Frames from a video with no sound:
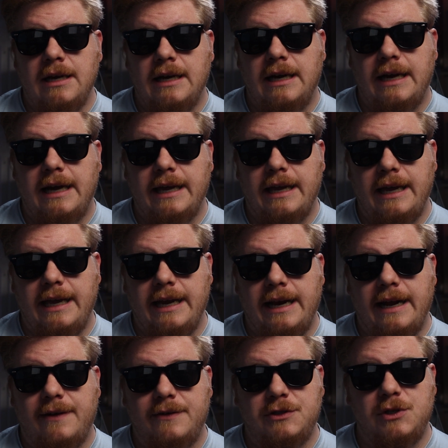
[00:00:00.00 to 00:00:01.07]
uh, I can get
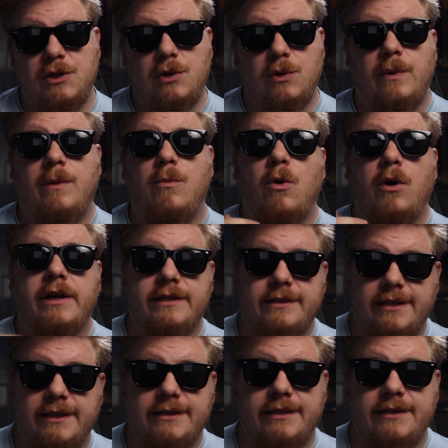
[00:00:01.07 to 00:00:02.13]
out to you in a more
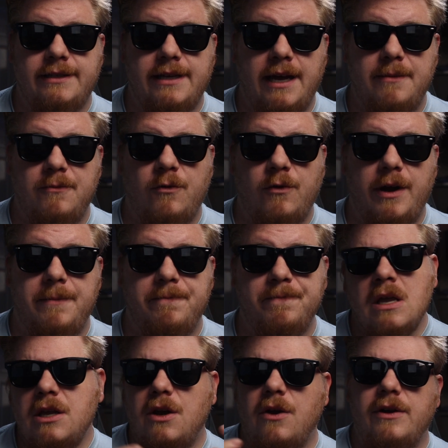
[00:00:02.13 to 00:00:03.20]
consistent time frame.
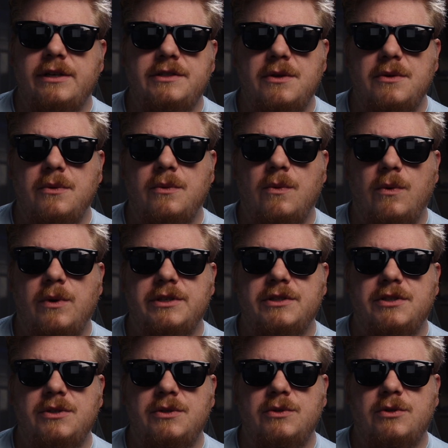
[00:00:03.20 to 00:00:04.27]
You know, I also want
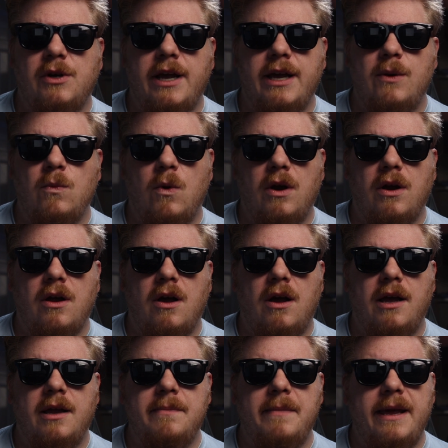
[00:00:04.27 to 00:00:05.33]
to try and work
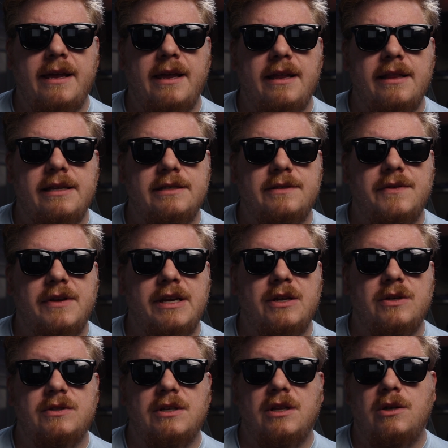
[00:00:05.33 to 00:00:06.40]
on making these
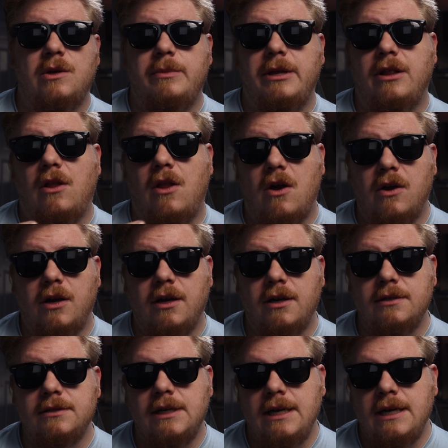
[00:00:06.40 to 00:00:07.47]
videos a little bit longer.